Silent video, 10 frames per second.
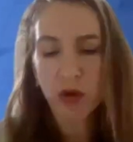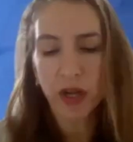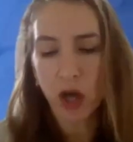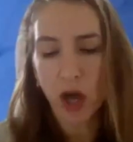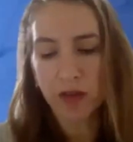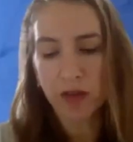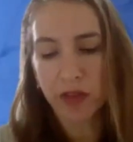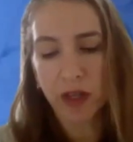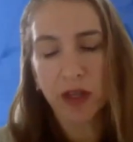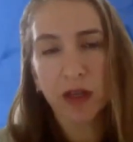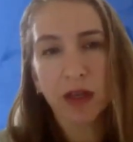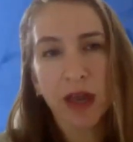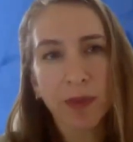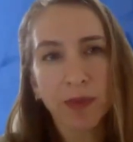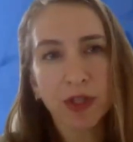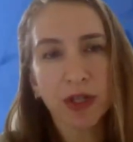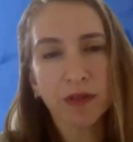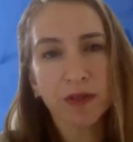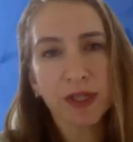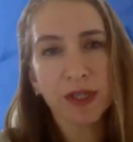that a lot of the
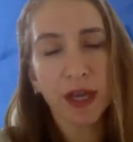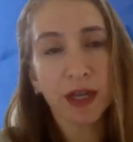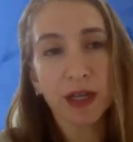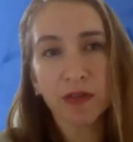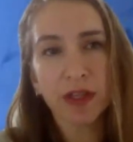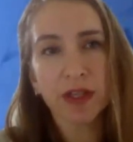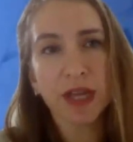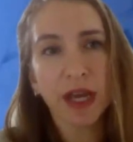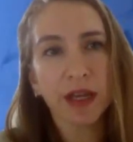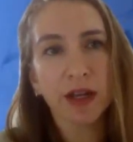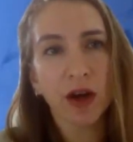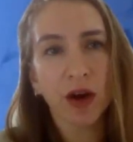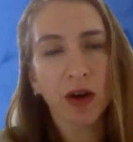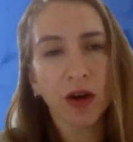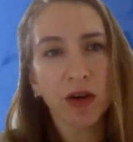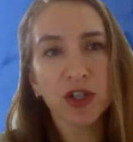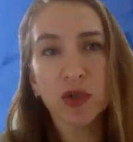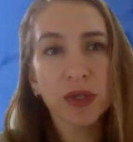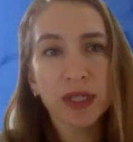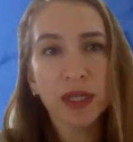captives and even the dead are
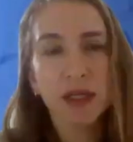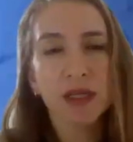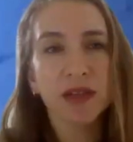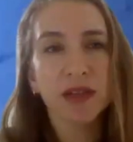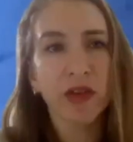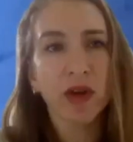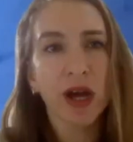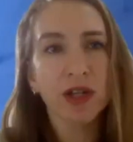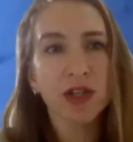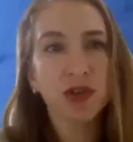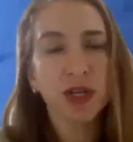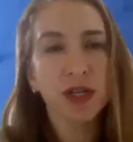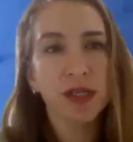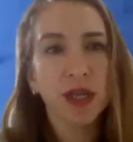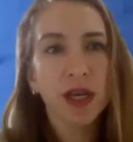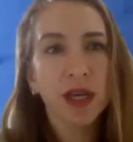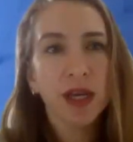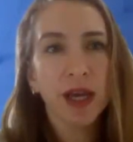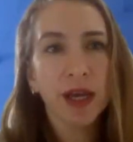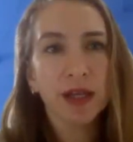dual citizens of other countries.
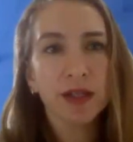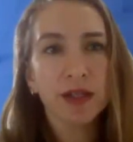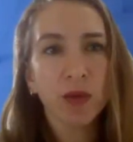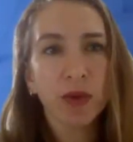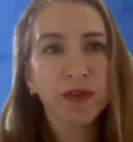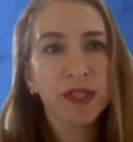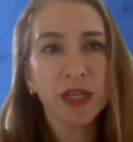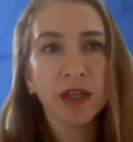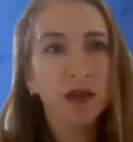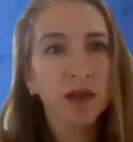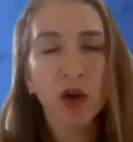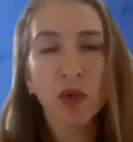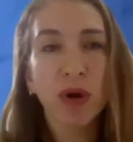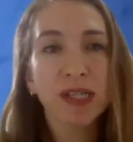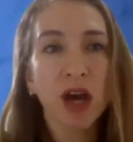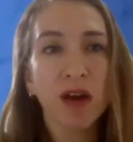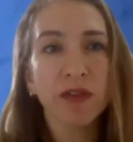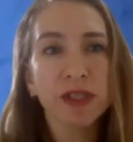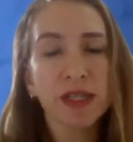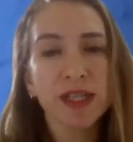And we've seen, press
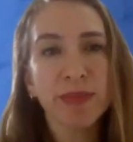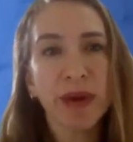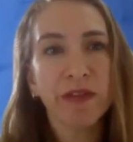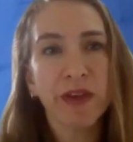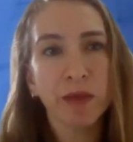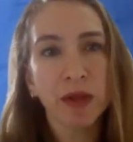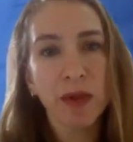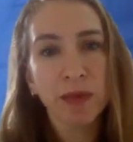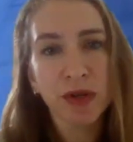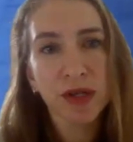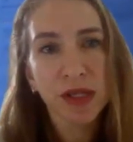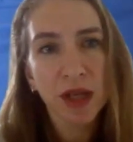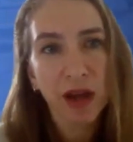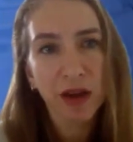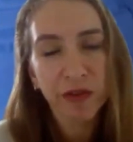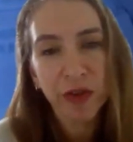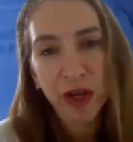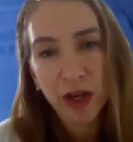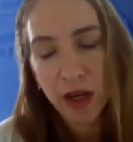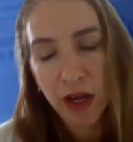conferences by family members of
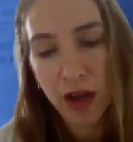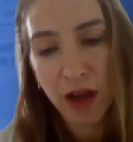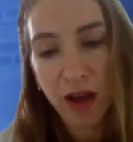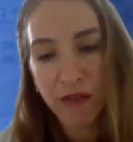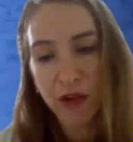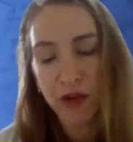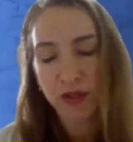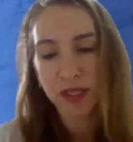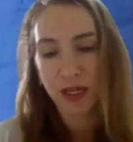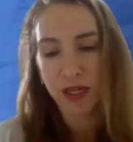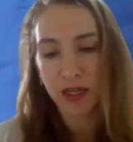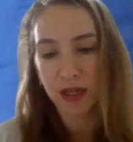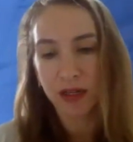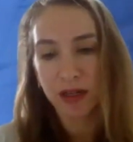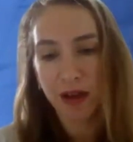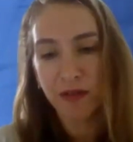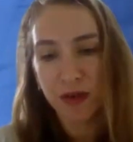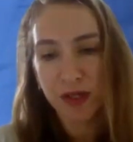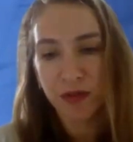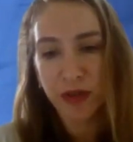
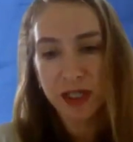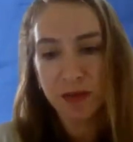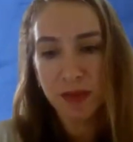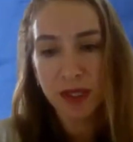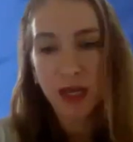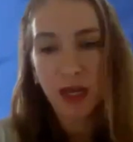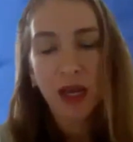those victims